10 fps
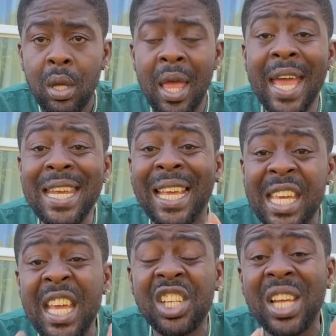
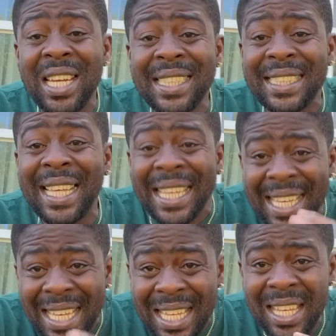education is the
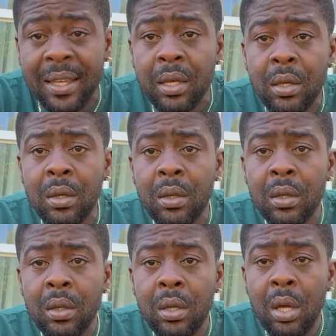key.
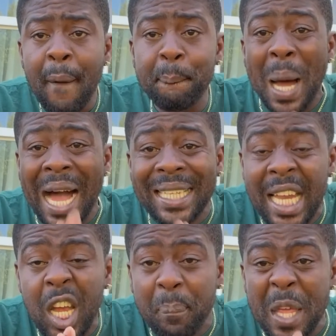Back
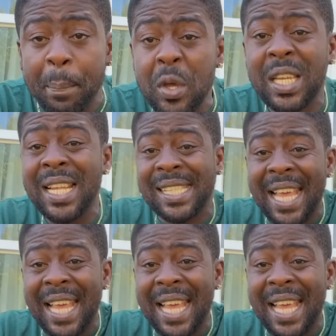then, people usually say